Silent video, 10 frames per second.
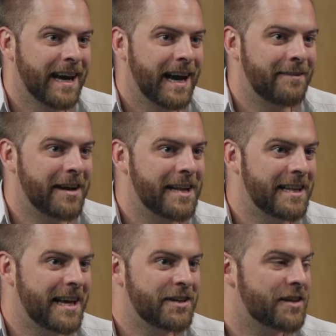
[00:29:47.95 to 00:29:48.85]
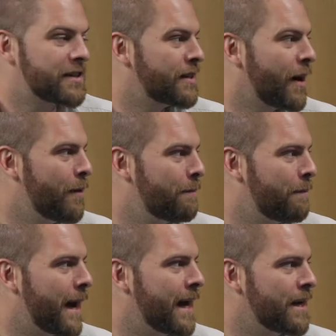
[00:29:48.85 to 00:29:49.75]
I mean, they're just so
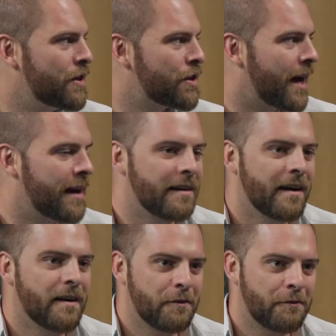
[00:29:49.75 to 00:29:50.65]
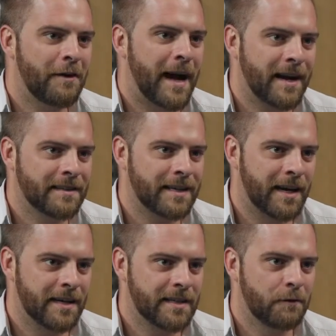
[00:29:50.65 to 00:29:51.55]
beige oh, yeah. and fact,
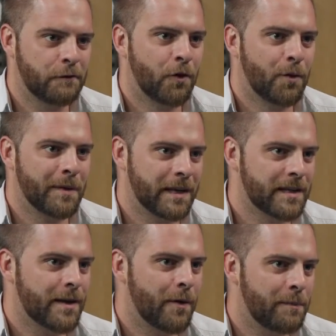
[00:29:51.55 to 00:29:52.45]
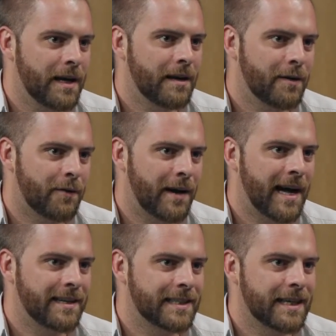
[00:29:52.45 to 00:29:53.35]
and it's informing. There's no opinion or
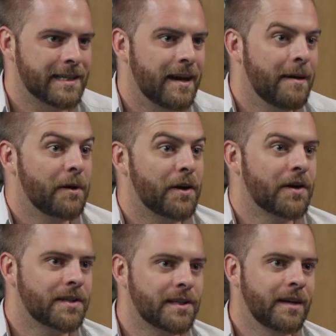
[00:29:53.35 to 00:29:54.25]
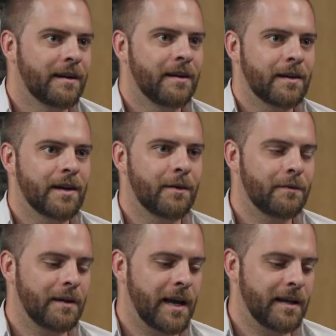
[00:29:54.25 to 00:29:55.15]
analysis because you know
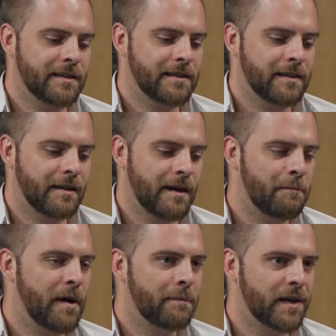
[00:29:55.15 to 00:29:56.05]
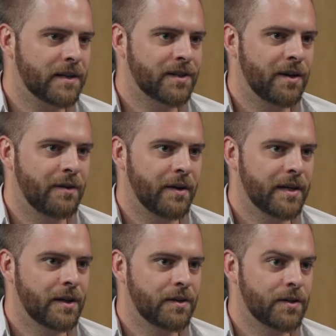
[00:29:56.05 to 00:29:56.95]
it's a public
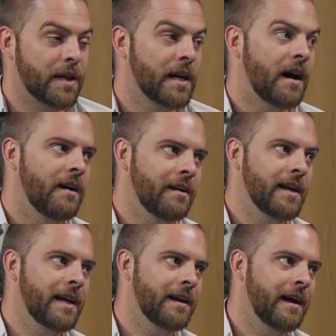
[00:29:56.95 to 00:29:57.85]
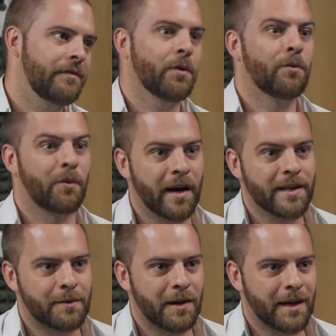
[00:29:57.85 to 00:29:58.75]
service, so they can't lean left or right
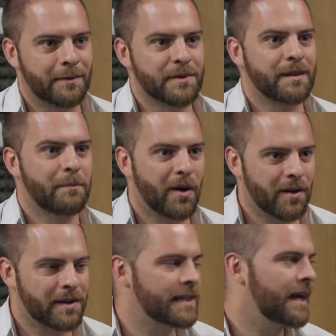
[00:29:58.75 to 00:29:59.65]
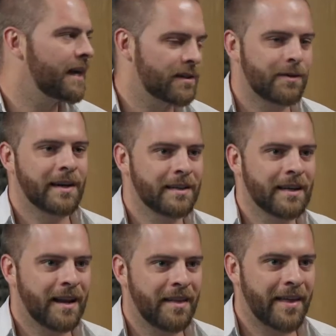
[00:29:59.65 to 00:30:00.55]
when it say. comes to politics or
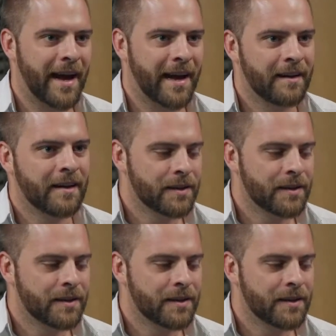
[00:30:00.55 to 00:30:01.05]
anything yeah. like that.